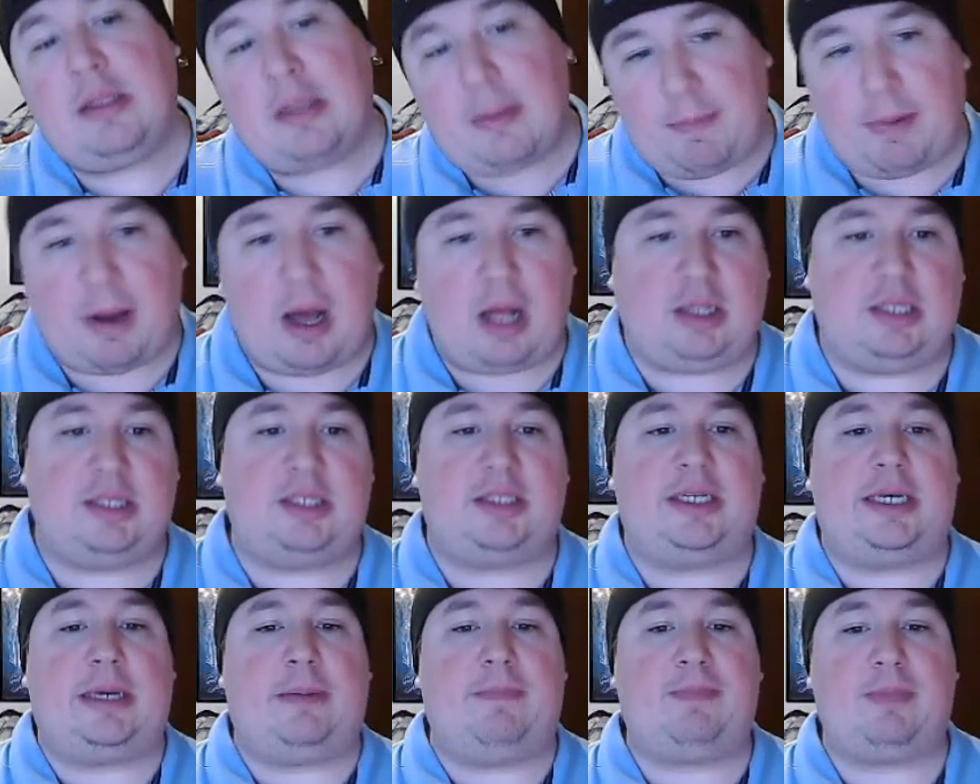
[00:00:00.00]
the
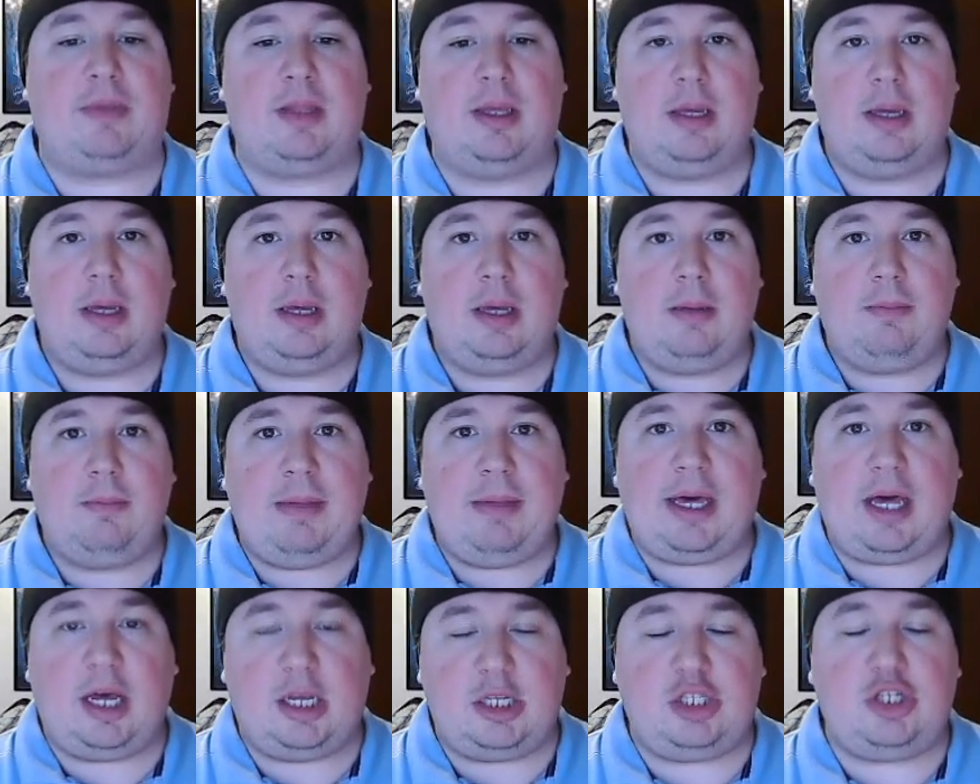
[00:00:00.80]
policy.
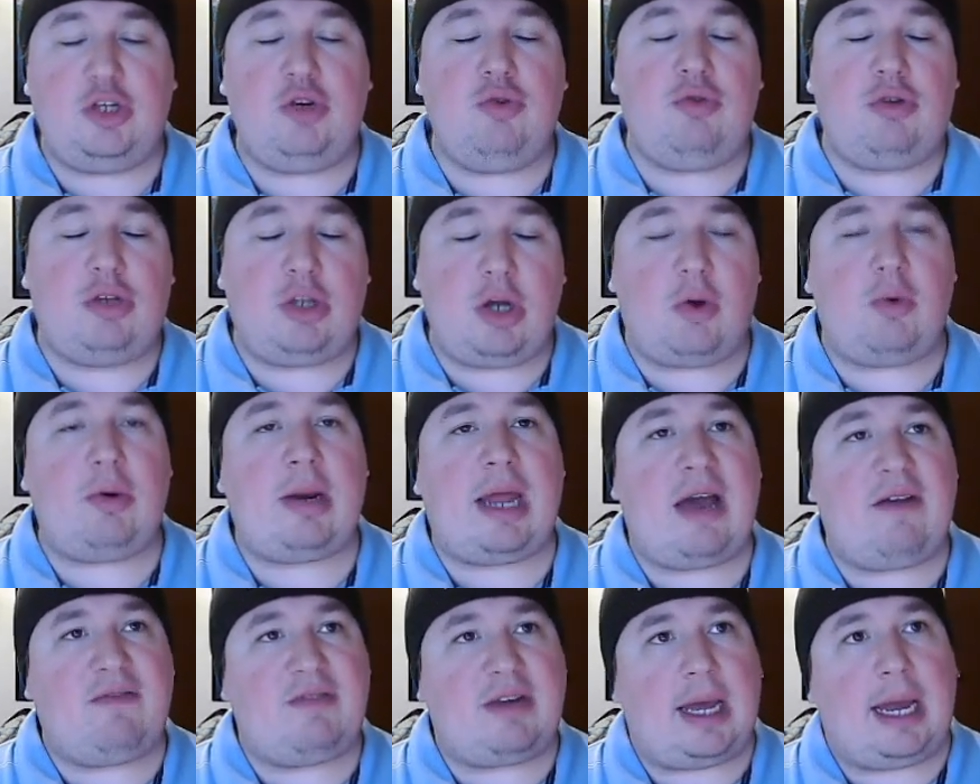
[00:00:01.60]
Because you
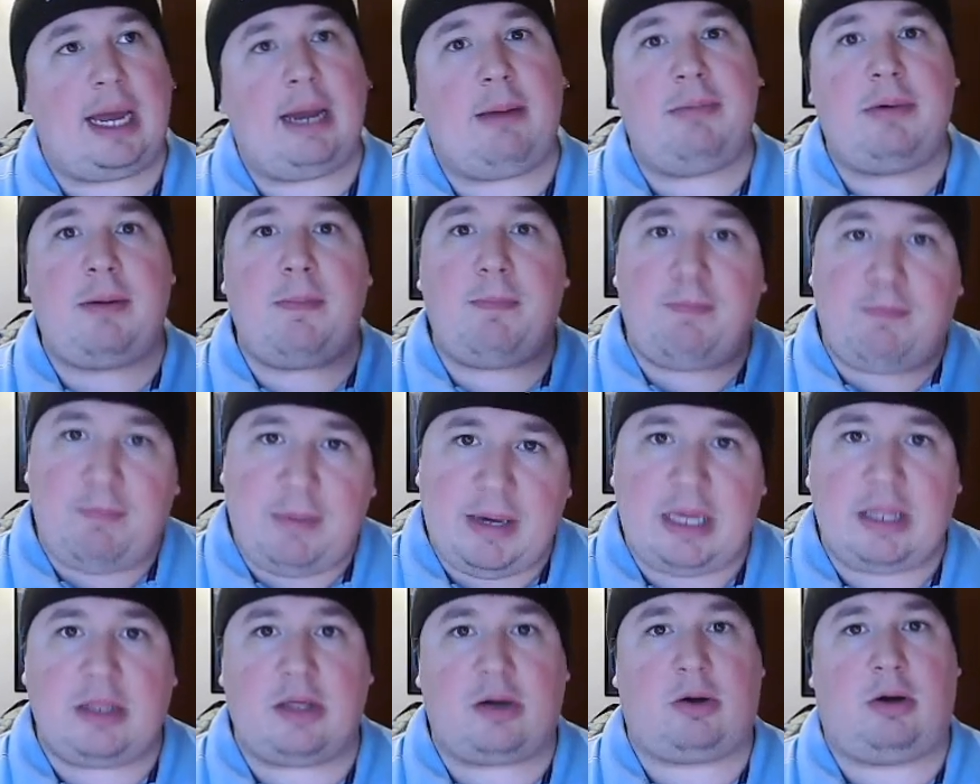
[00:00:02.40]
don't have time to
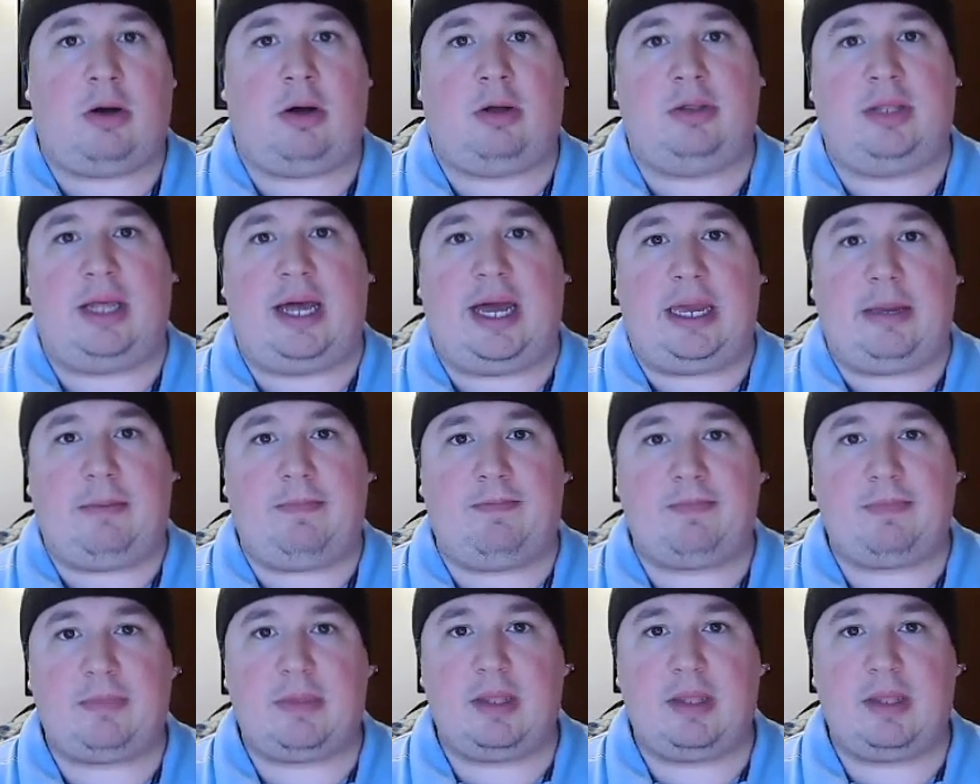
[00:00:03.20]
be there all night.